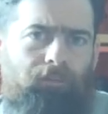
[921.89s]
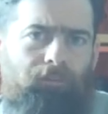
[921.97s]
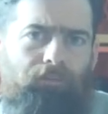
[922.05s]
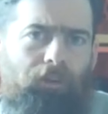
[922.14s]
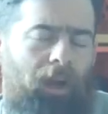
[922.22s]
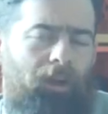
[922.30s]

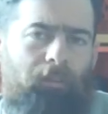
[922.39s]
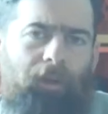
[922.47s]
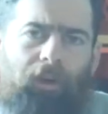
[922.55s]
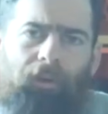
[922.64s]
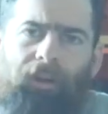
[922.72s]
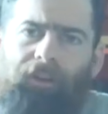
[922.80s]
trying to be
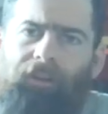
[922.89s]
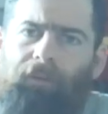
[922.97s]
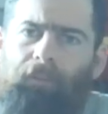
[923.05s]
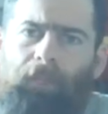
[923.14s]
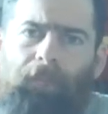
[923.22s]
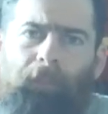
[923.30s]
coherent.
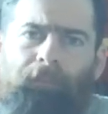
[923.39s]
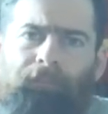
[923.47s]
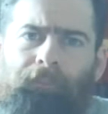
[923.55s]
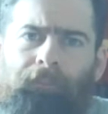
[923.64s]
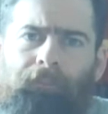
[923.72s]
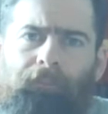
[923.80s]

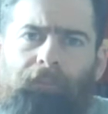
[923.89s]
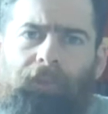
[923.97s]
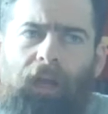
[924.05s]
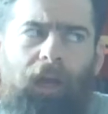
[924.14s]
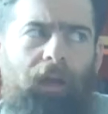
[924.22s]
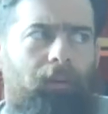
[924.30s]

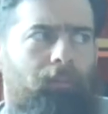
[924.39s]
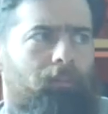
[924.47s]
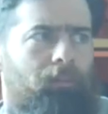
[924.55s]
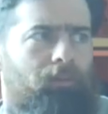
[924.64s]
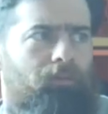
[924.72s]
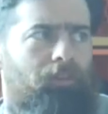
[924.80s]

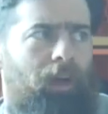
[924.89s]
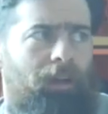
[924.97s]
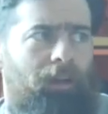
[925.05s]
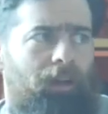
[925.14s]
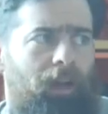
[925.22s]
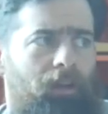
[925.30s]
I'm
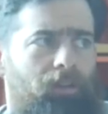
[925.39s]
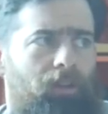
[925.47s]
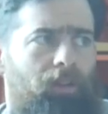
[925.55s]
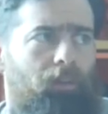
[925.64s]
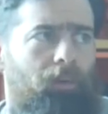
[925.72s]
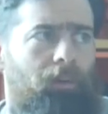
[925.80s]
recognizing
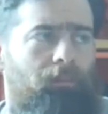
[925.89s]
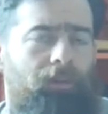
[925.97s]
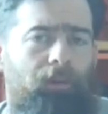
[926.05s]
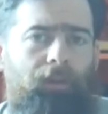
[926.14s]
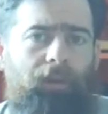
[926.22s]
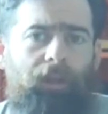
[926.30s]
that what I'm
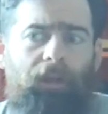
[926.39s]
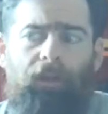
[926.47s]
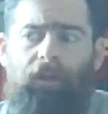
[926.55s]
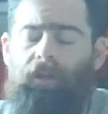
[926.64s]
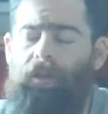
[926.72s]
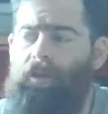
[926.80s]
doing
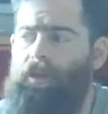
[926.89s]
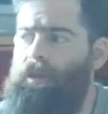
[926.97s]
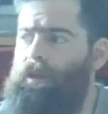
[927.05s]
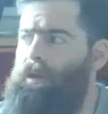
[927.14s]
is,